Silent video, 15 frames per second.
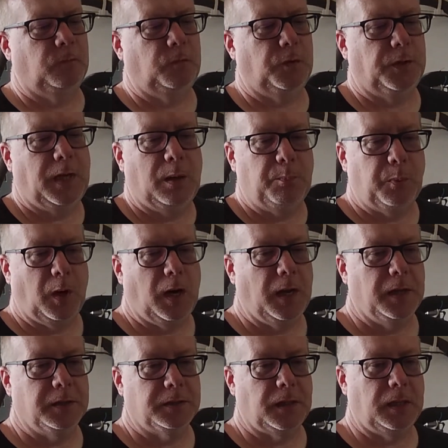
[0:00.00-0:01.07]
for that
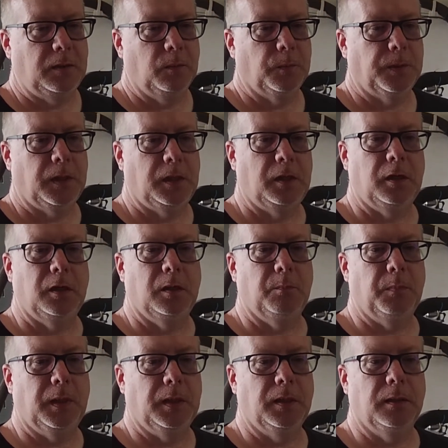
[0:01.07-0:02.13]
price, I don't think you can
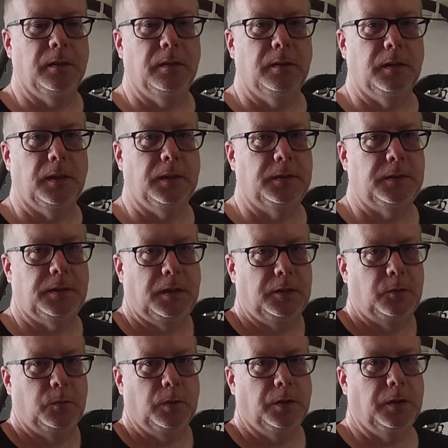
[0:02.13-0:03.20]
beat it.
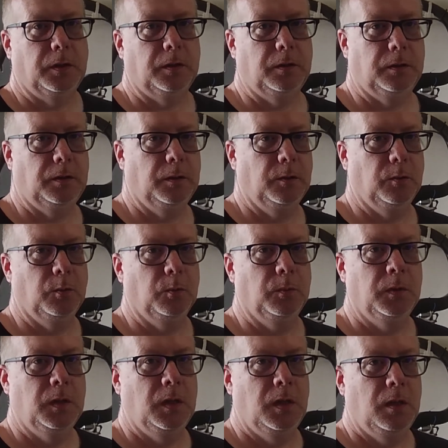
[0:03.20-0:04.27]
It's really a good little
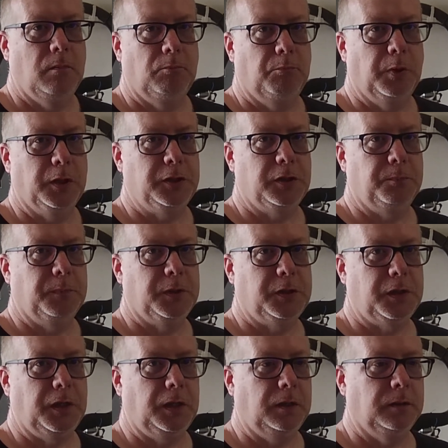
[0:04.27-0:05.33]
budget
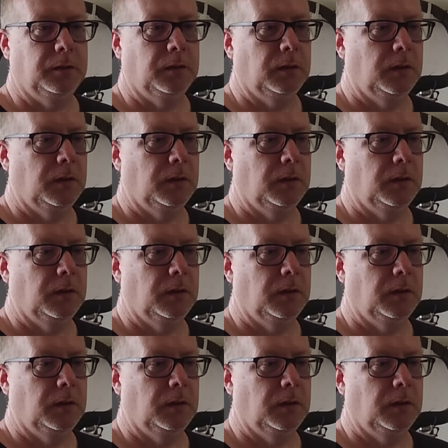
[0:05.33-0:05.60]
machine.